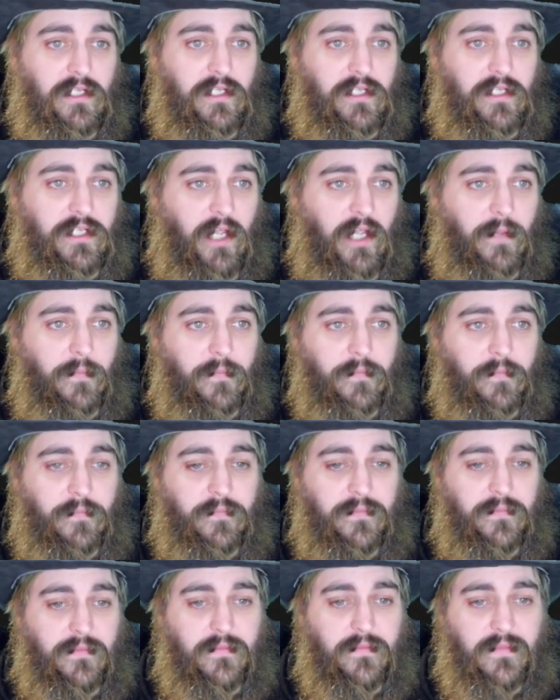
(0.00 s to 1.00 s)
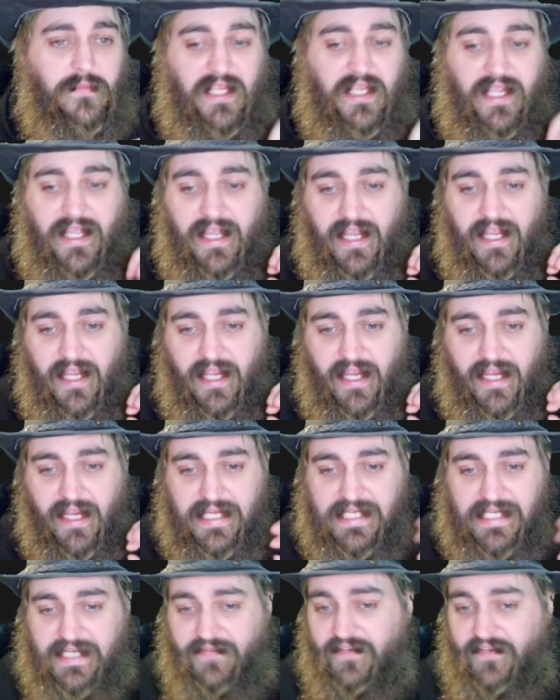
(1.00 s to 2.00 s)
So
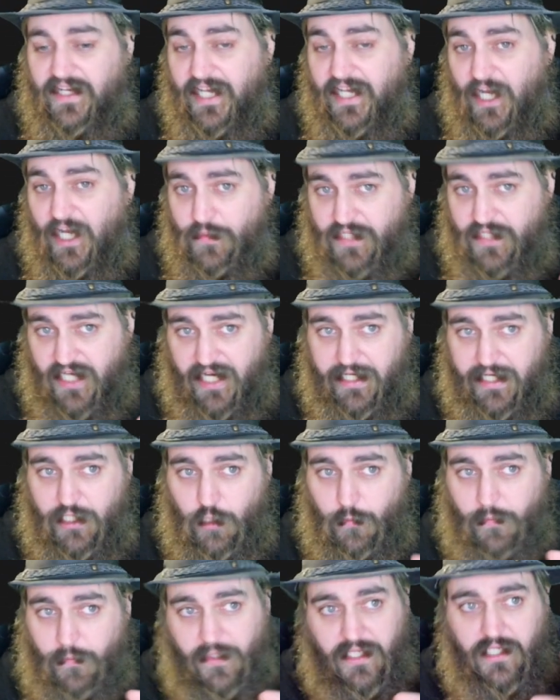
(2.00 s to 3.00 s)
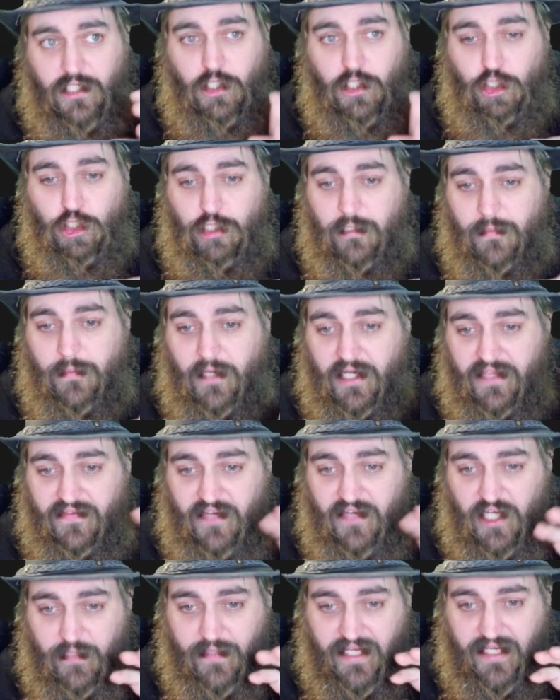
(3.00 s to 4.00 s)
if you need help setting up Streamer.bot in the
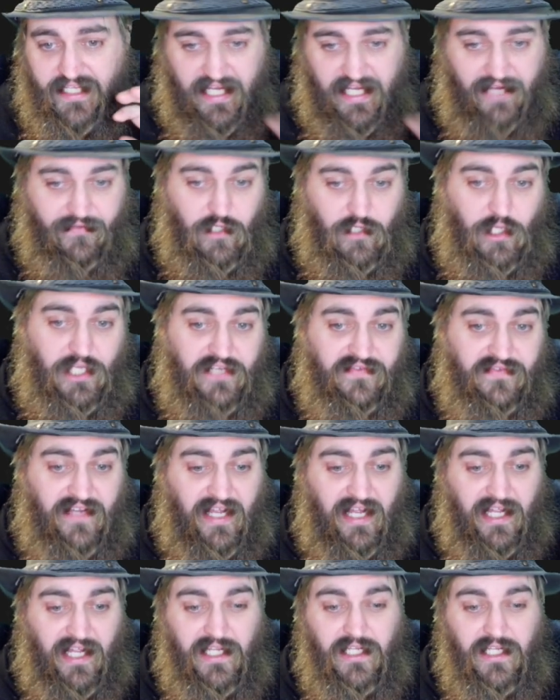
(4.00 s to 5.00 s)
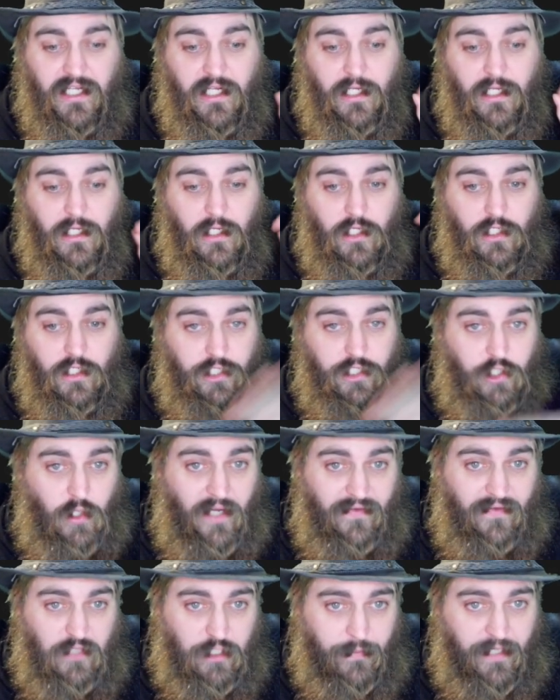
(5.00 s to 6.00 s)
first place and you haven't got this far, do
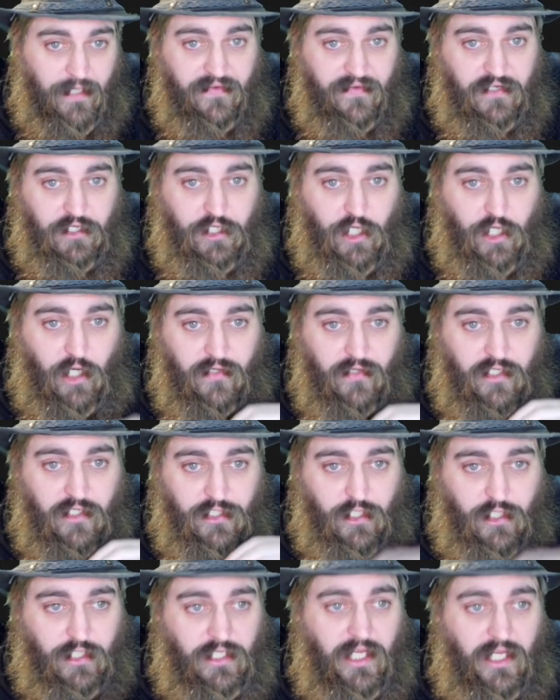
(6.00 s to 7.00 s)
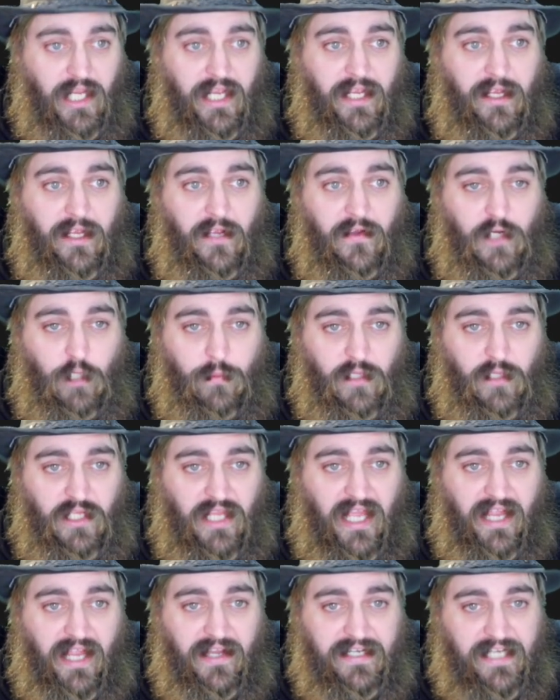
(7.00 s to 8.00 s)
have a look at my other tutorials. There's a couple
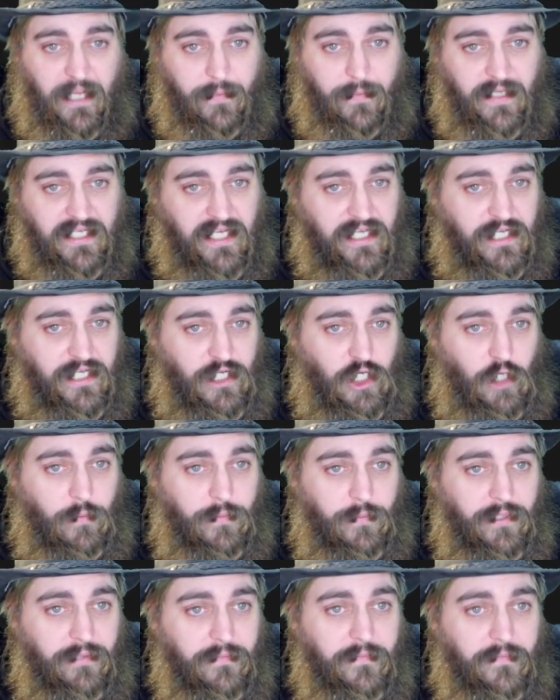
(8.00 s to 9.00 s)
there to help you set it up.